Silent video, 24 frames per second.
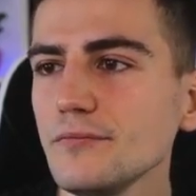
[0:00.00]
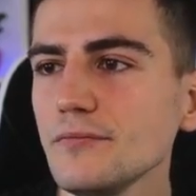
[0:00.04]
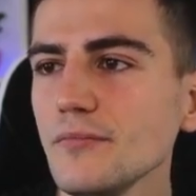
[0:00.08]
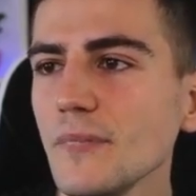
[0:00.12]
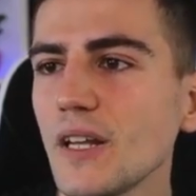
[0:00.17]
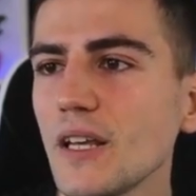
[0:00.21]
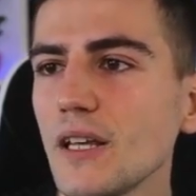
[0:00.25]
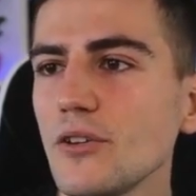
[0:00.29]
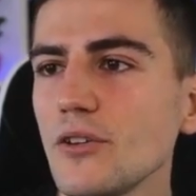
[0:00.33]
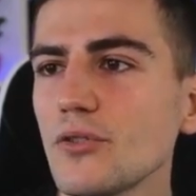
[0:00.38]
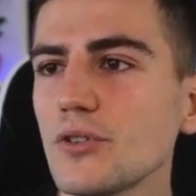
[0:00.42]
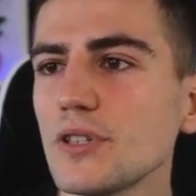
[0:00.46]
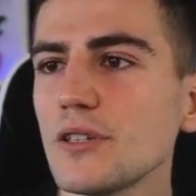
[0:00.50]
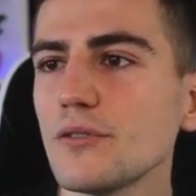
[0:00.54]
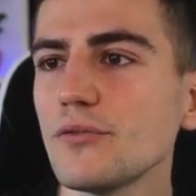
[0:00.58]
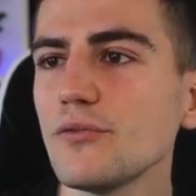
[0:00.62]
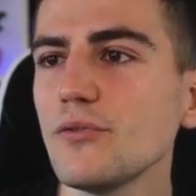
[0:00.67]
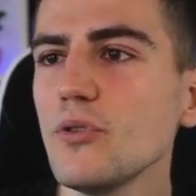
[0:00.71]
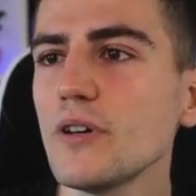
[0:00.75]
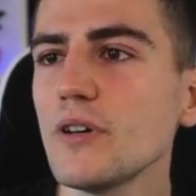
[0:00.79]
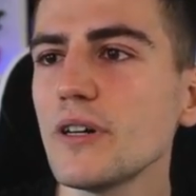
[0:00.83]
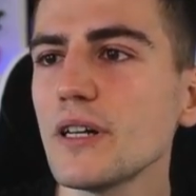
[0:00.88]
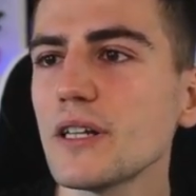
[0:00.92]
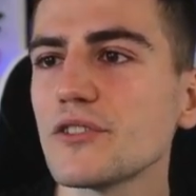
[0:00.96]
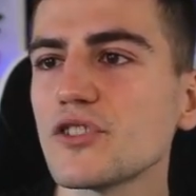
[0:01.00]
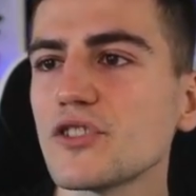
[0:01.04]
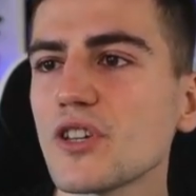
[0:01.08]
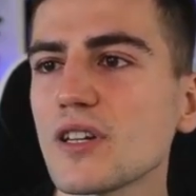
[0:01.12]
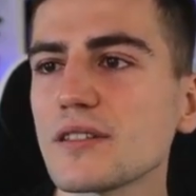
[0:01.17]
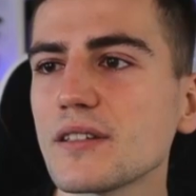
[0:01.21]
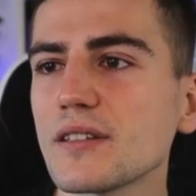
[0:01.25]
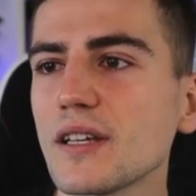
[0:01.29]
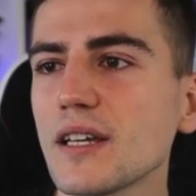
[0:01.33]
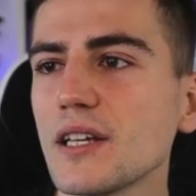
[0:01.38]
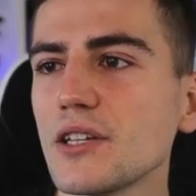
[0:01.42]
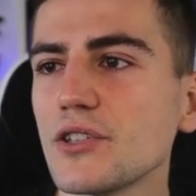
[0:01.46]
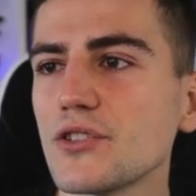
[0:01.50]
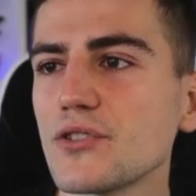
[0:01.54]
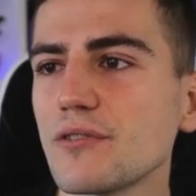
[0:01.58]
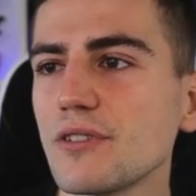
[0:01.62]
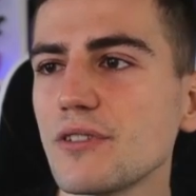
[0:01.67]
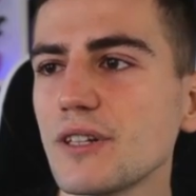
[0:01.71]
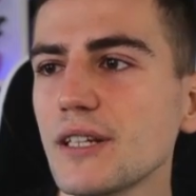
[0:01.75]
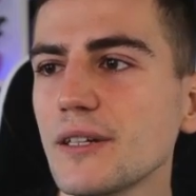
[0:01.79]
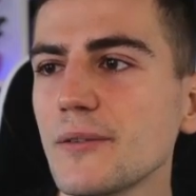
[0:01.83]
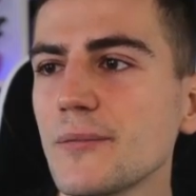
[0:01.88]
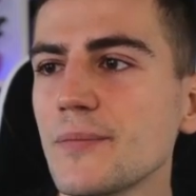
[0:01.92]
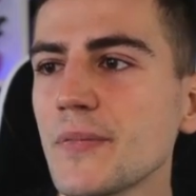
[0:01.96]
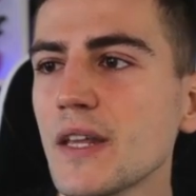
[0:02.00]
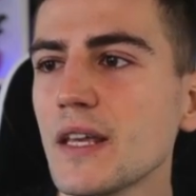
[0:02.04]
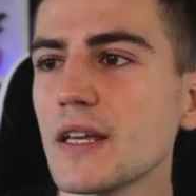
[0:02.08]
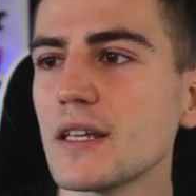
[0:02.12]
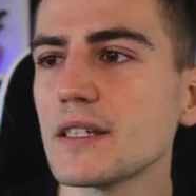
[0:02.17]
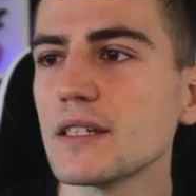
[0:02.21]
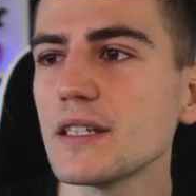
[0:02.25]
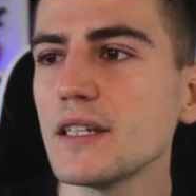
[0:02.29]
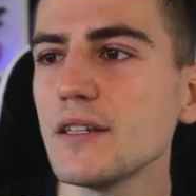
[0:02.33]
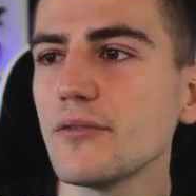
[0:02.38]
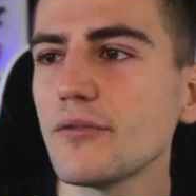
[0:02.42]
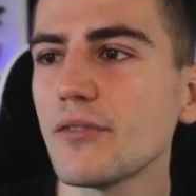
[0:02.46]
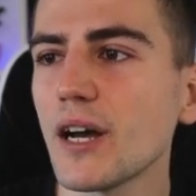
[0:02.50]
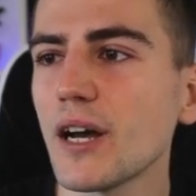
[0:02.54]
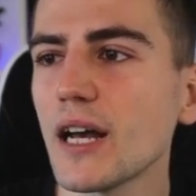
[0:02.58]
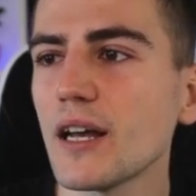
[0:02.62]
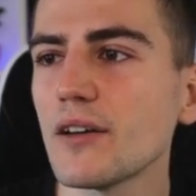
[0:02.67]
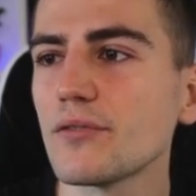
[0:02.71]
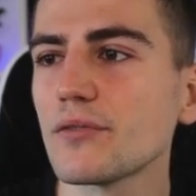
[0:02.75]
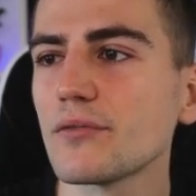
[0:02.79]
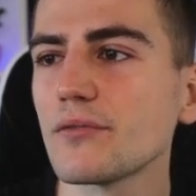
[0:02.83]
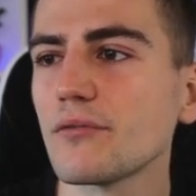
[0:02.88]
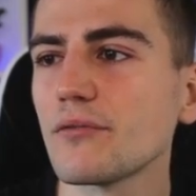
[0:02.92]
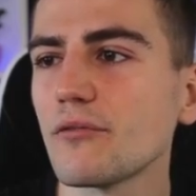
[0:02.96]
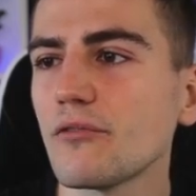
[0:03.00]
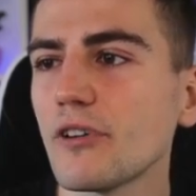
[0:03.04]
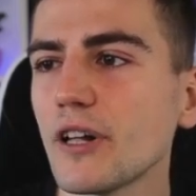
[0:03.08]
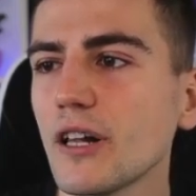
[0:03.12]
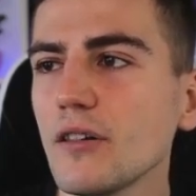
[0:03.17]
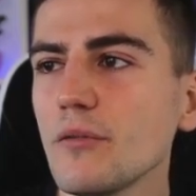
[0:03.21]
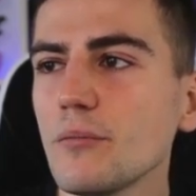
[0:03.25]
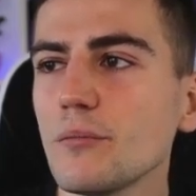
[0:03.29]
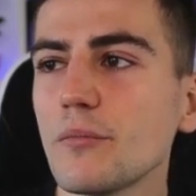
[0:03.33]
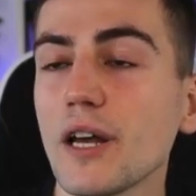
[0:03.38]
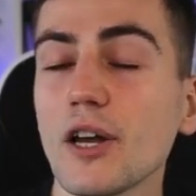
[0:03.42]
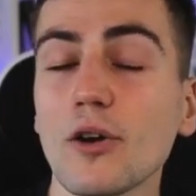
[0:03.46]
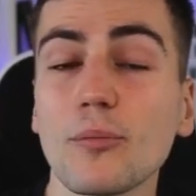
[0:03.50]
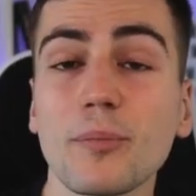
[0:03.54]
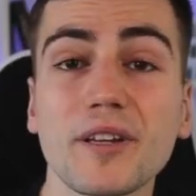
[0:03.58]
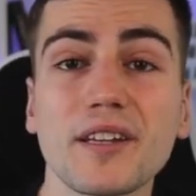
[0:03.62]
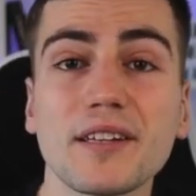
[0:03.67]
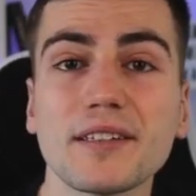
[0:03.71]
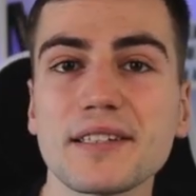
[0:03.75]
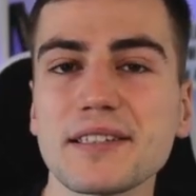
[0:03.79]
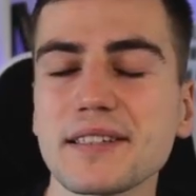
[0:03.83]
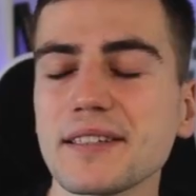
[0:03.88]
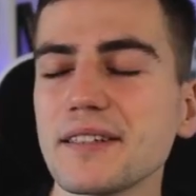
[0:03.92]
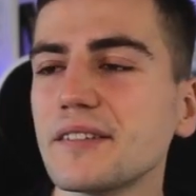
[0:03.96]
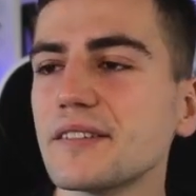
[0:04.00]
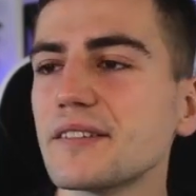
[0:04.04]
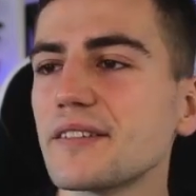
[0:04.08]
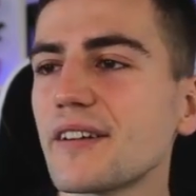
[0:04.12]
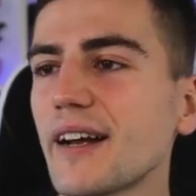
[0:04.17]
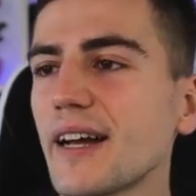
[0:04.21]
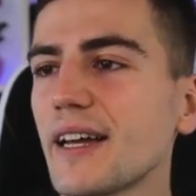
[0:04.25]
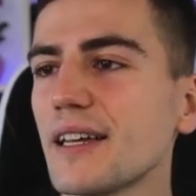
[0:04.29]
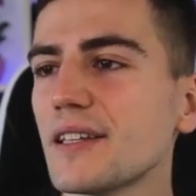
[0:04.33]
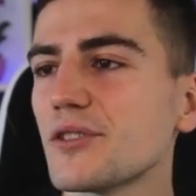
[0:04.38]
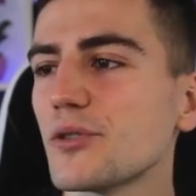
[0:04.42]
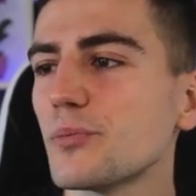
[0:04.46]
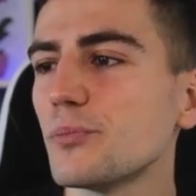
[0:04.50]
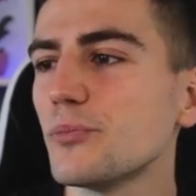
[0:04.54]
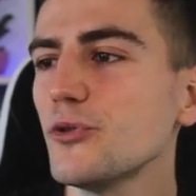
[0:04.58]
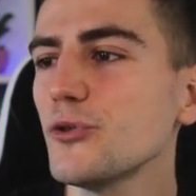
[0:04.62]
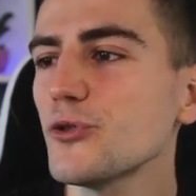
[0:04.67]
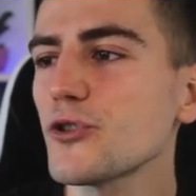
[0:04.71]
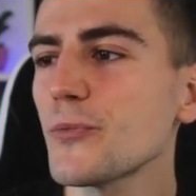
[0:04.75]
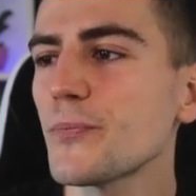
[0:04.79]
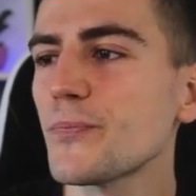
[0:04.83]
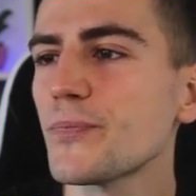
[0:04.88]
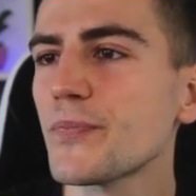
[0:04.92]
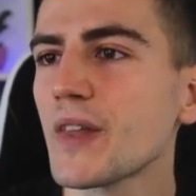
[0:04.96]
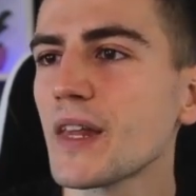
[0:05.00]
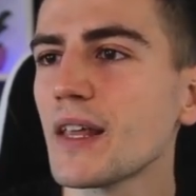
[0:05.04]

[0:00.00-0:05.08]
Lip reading: King to d4 and just h3. c5, well, my opponent is still trying to push.